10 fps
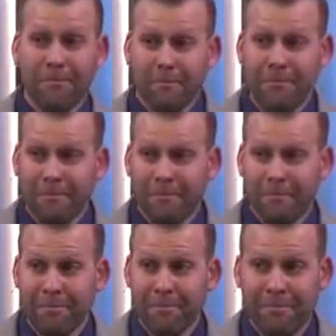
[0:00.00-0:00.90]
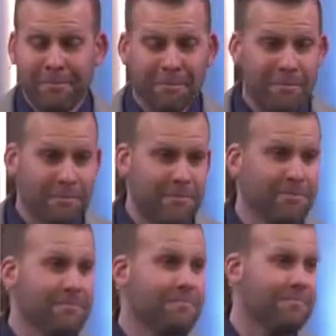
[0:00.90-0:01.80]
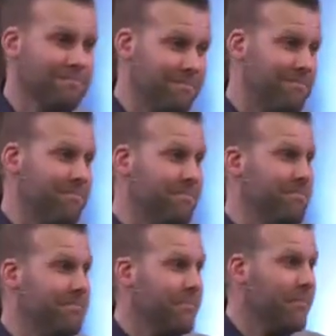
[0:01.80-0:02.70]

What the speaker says: [no speech]